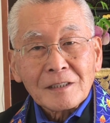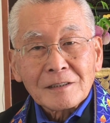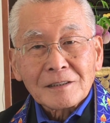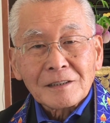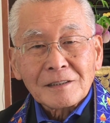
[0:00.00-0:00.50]

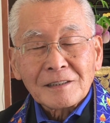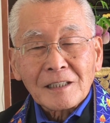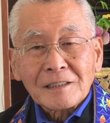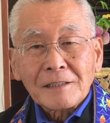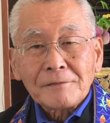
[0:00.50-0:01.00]
uh,
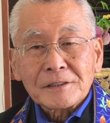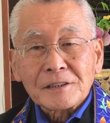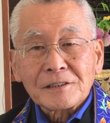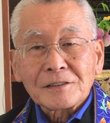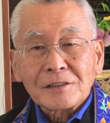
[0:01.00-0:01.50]
not an
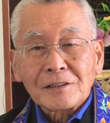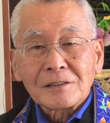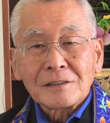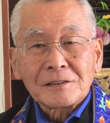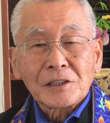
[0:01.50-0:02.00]
emphasis
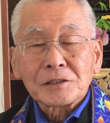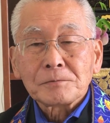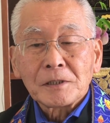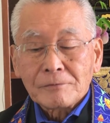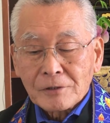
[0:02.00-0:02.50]
on the
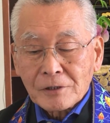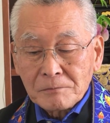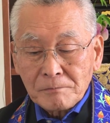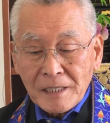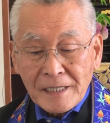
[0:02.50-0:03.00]
judgment of good
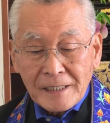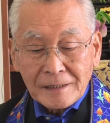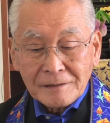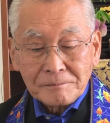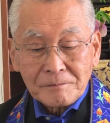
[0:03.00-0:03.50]
and bad.